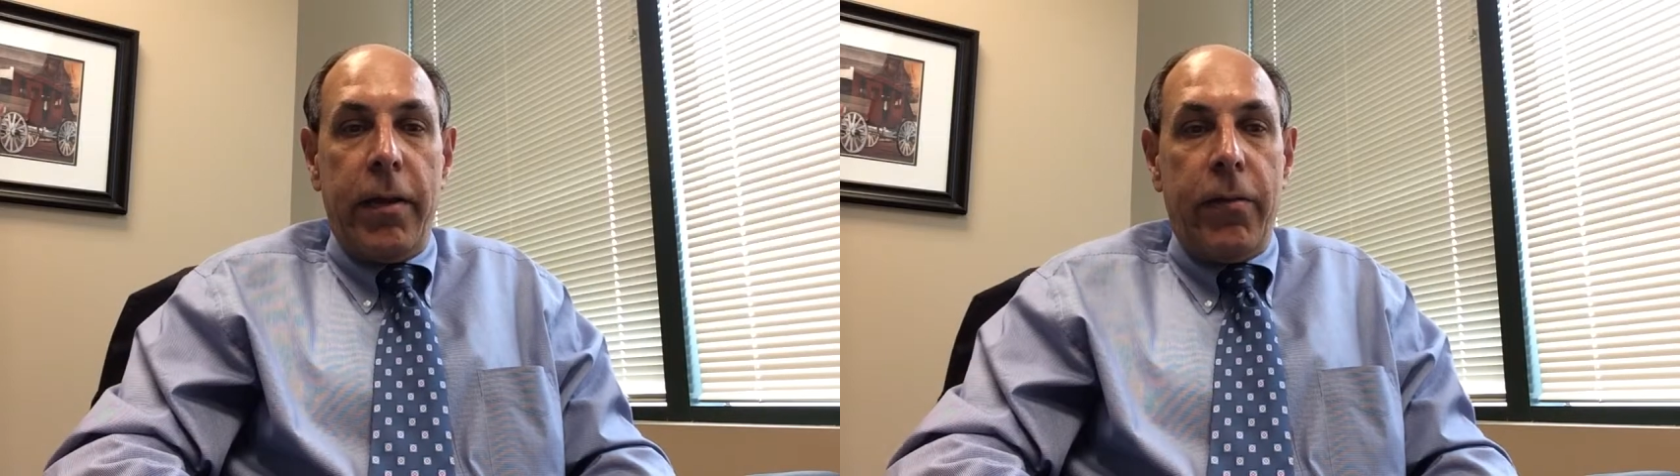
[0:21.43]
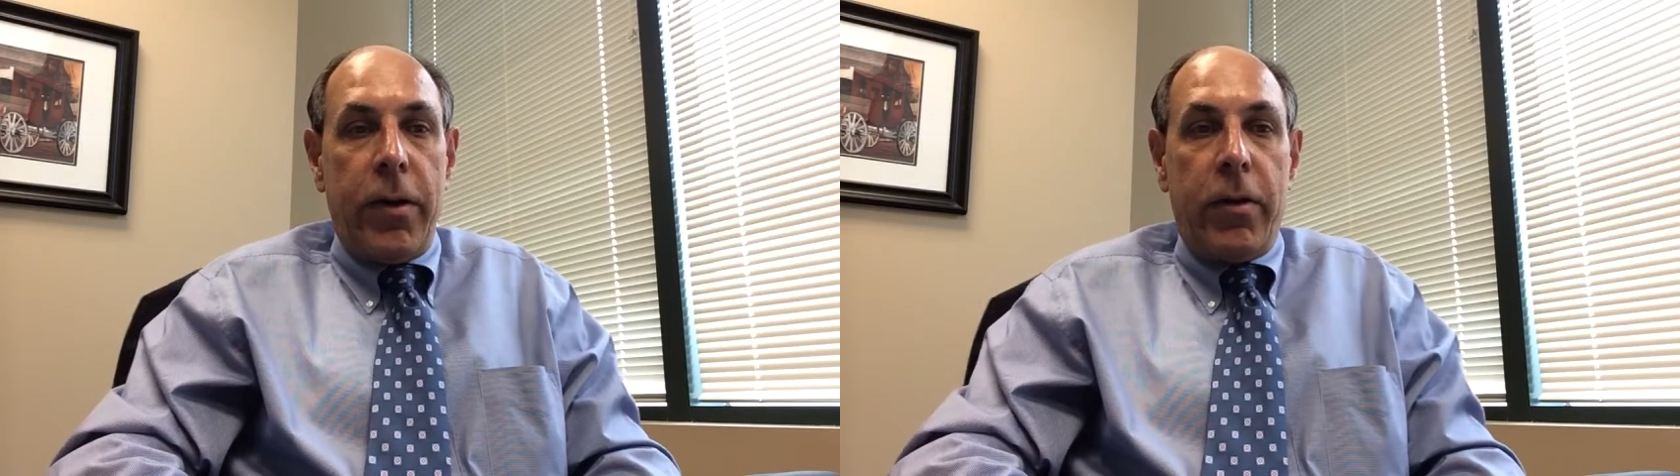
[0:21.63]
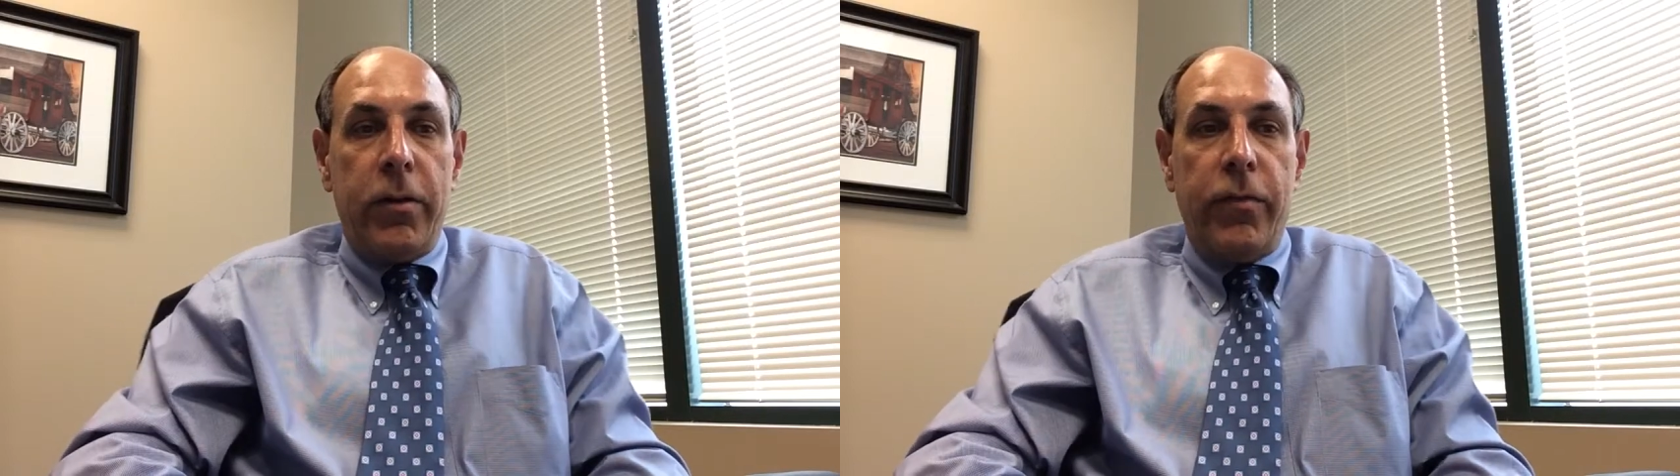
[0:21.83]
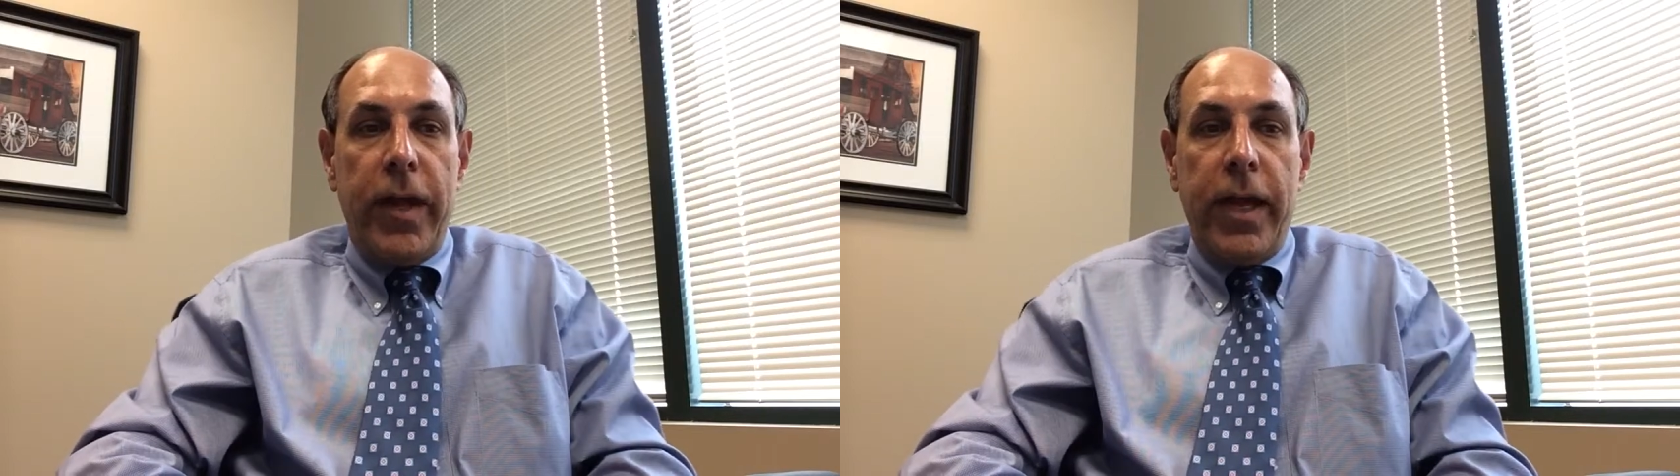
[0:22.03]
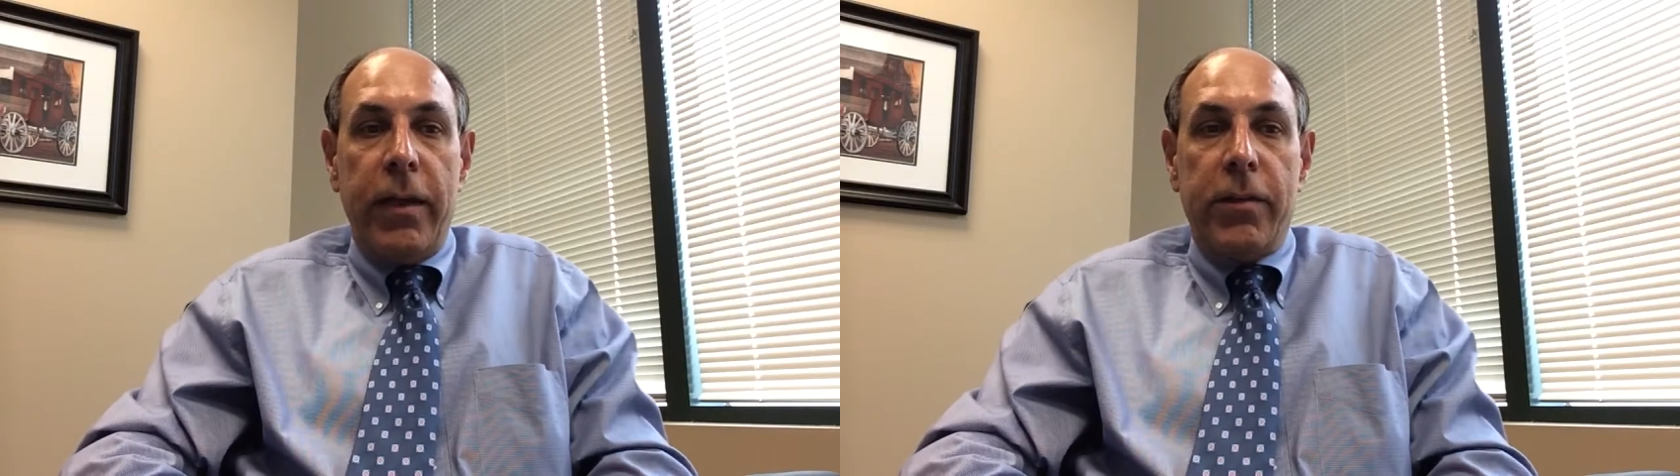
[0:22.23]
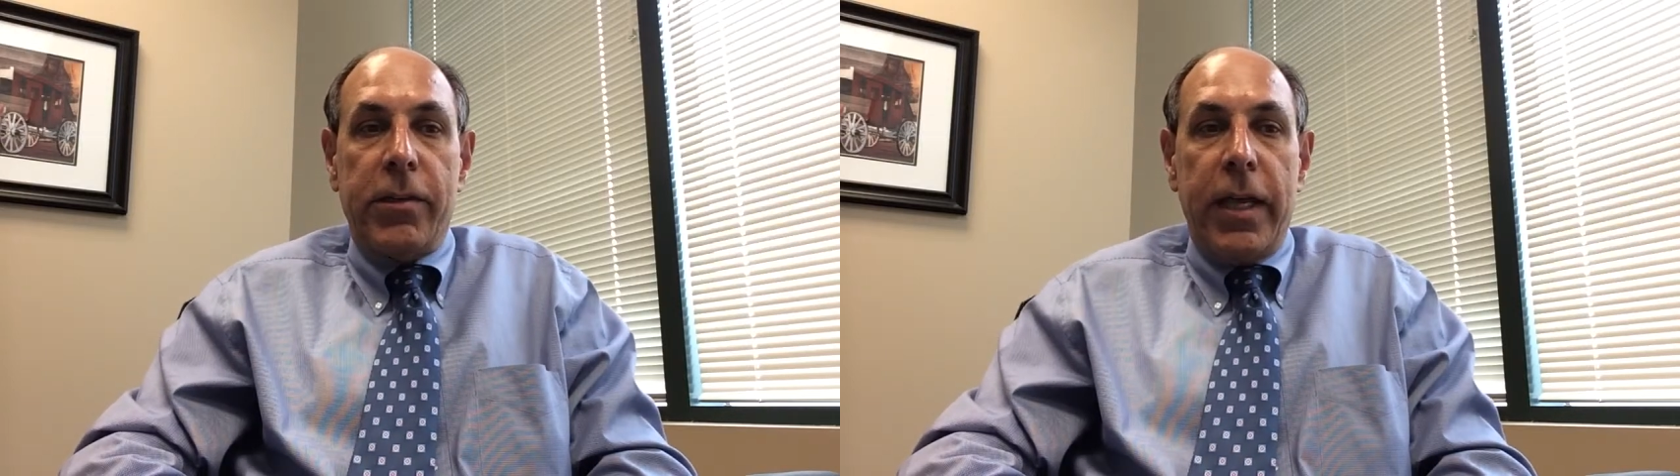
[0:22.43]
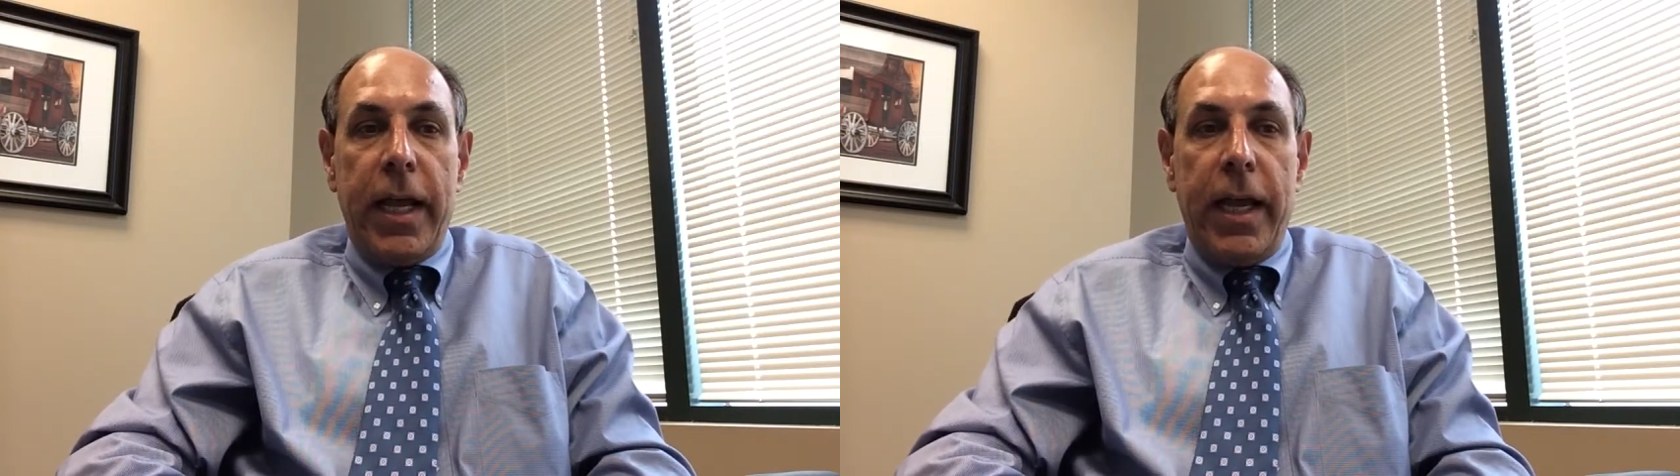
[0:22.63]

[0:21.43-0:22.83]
varicose veins